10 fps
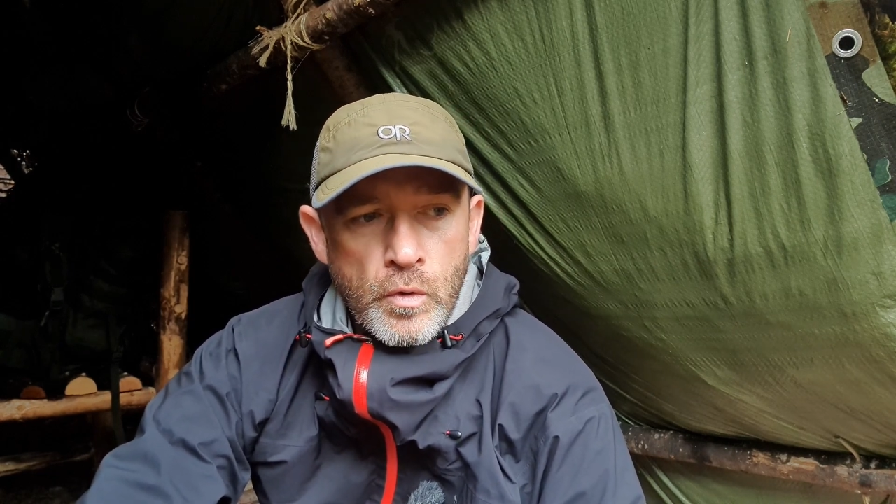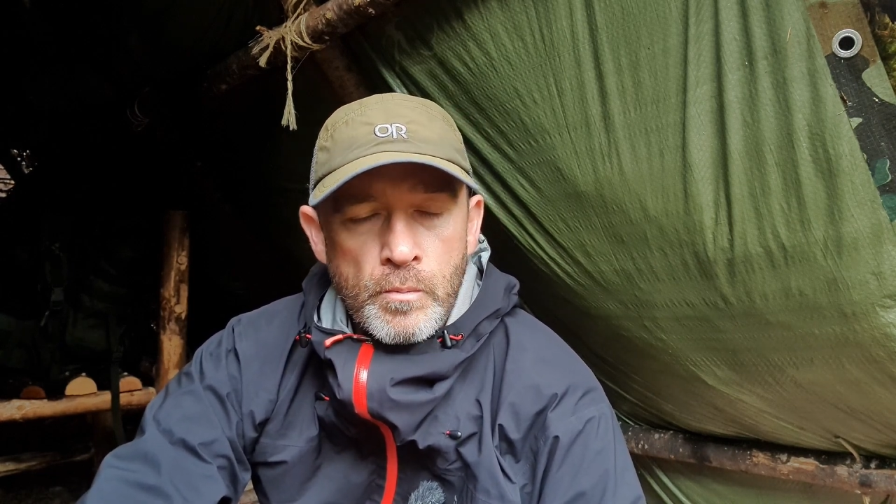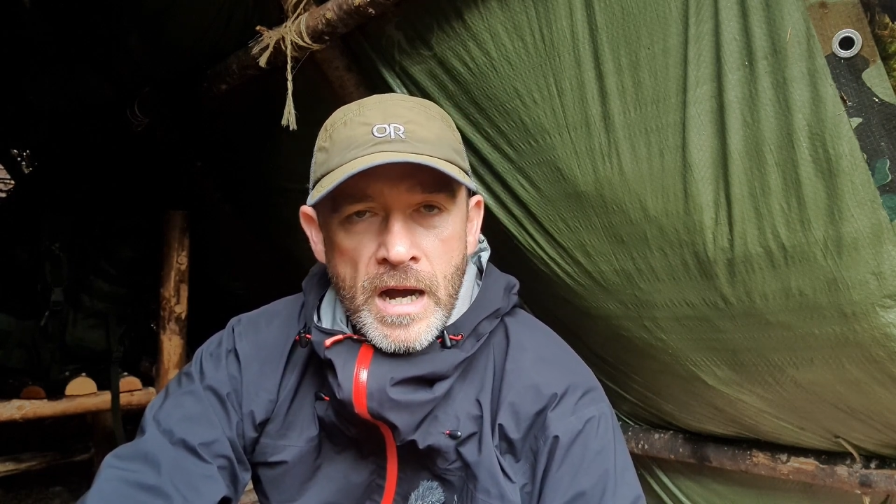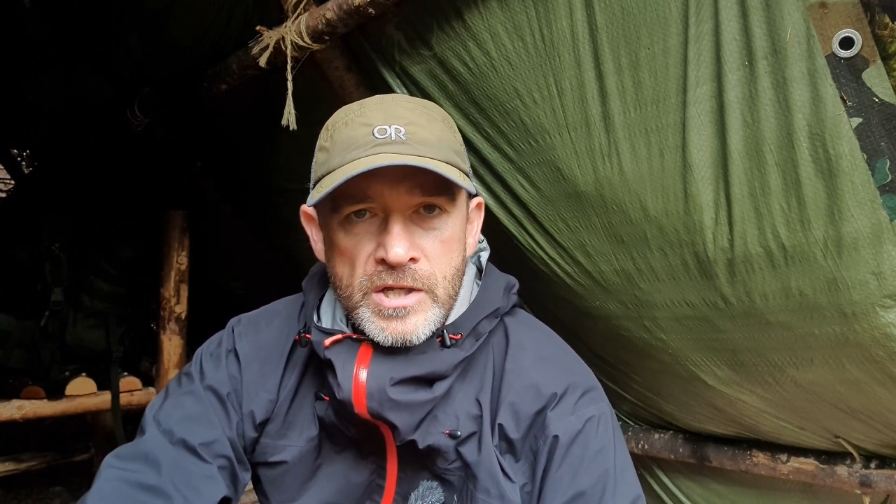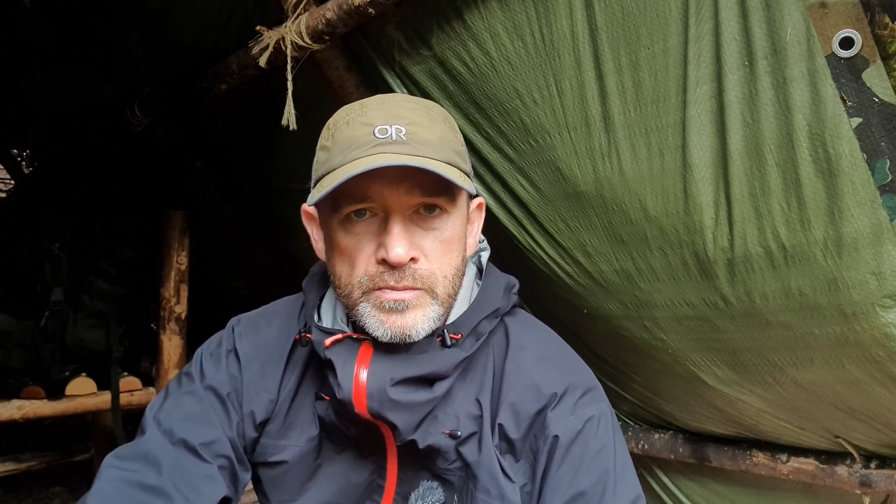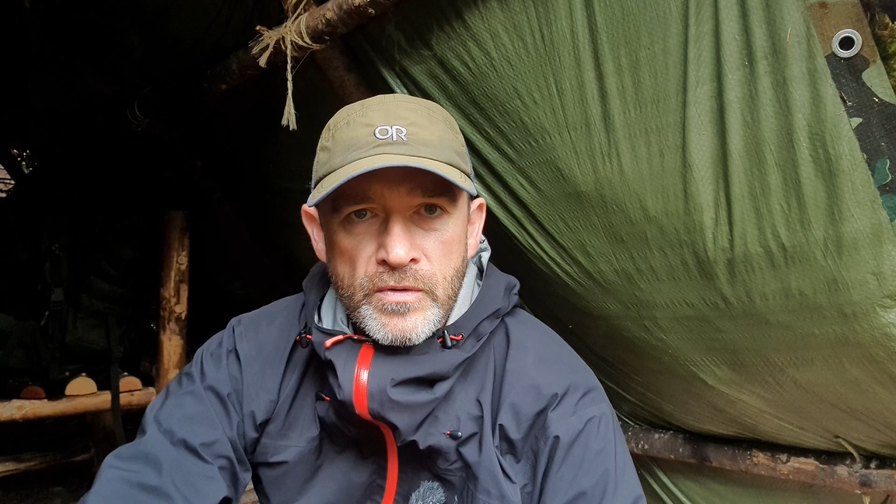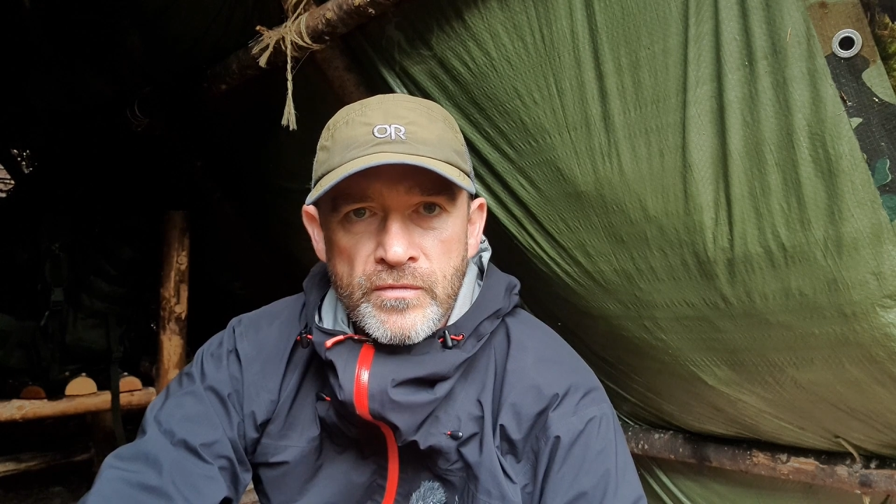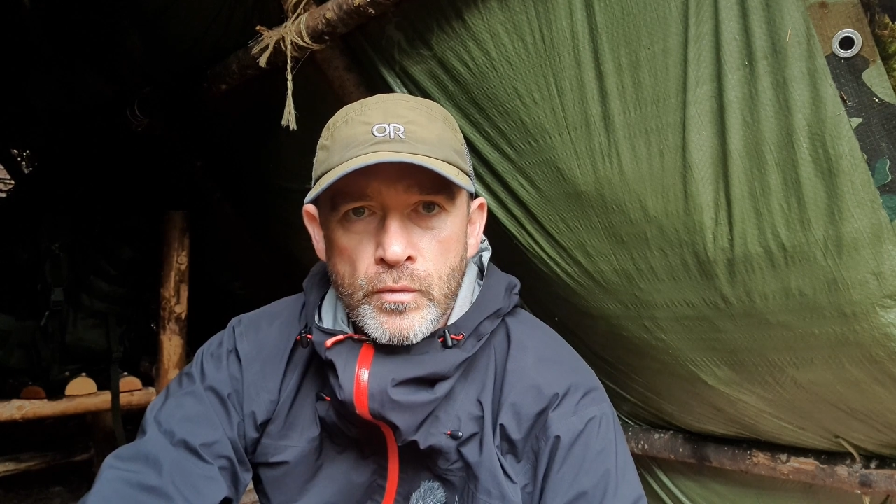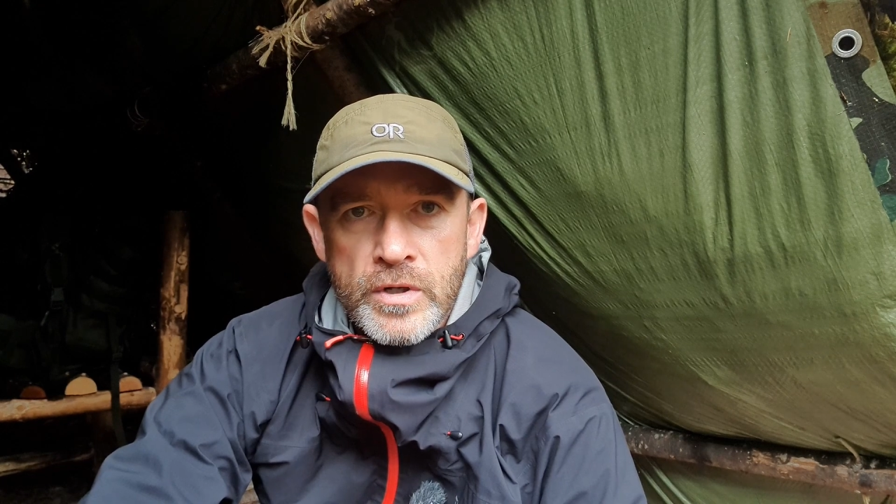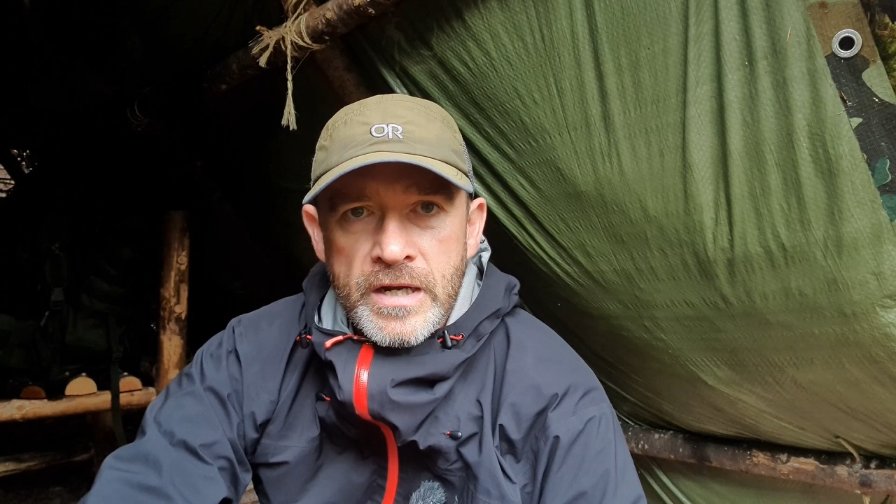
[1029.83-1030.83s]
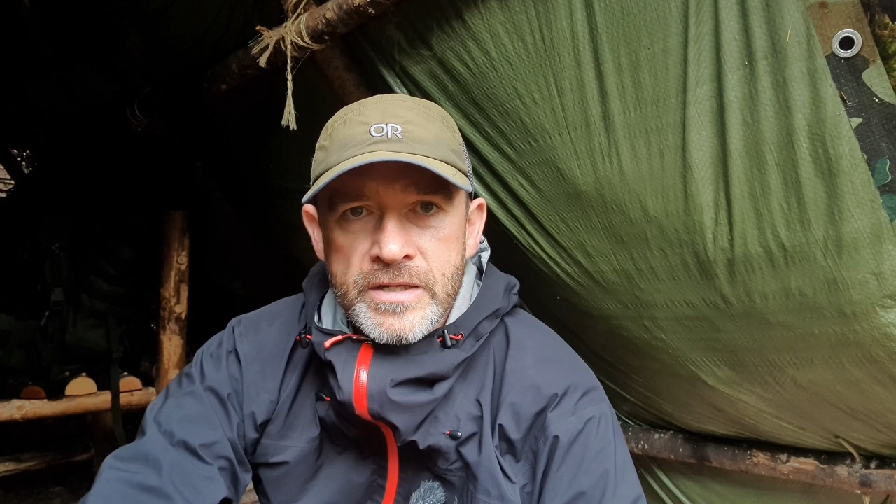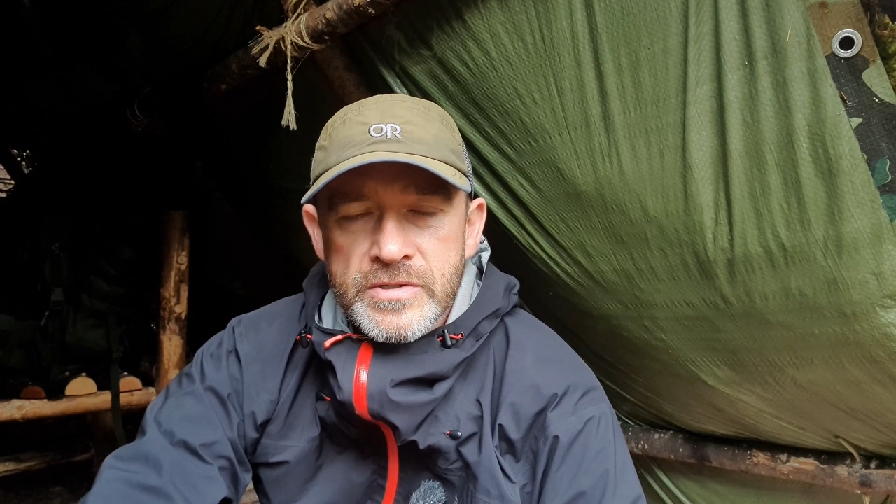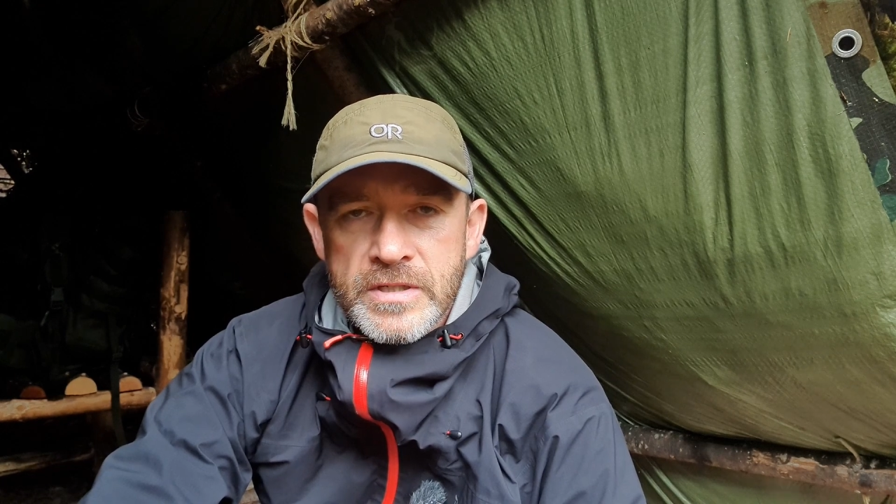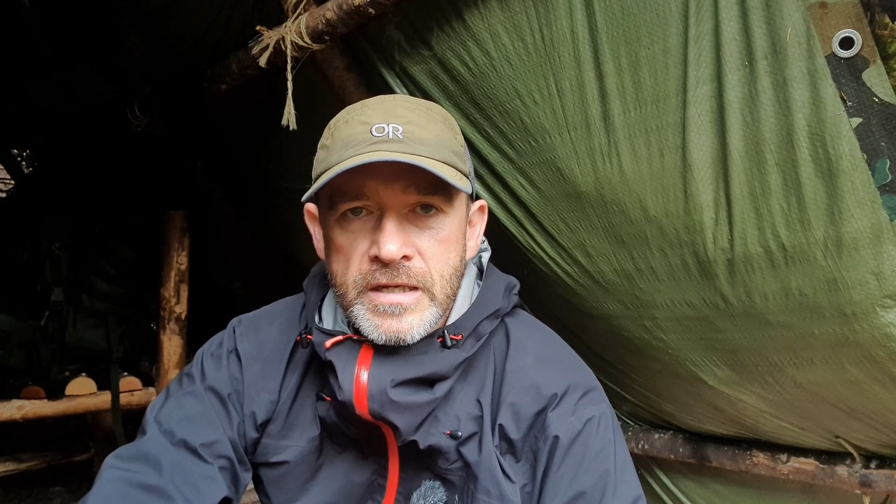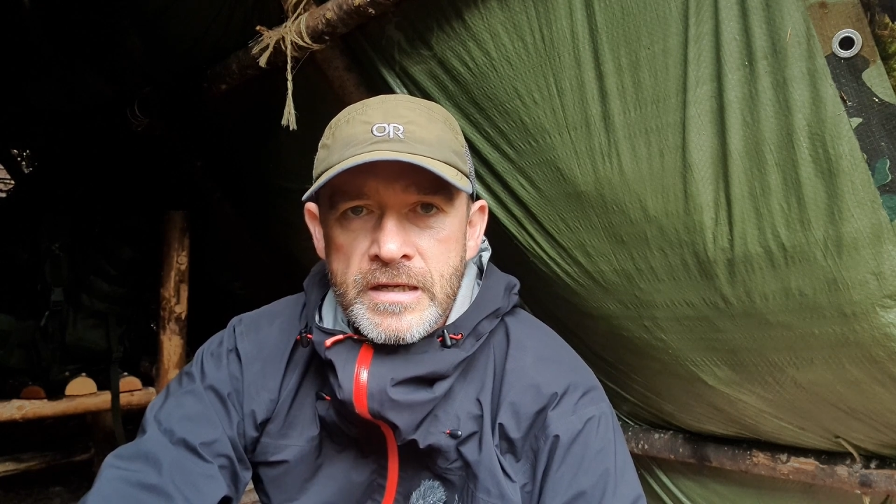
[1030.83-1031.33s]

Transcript: go as per forecast.